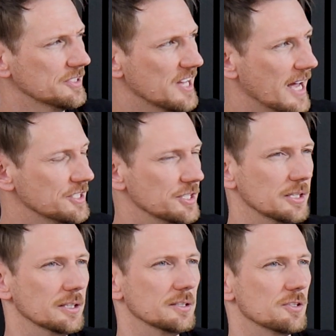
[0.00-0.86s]

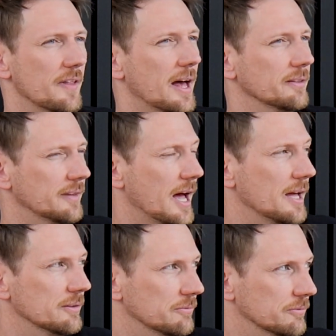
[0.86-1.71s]
sketchy. And so
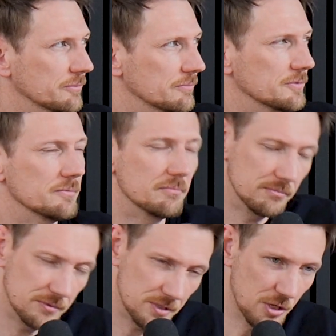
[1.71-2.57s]
that
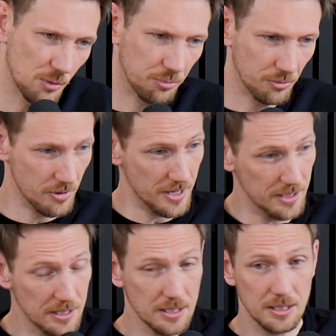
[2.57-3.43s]
to your point,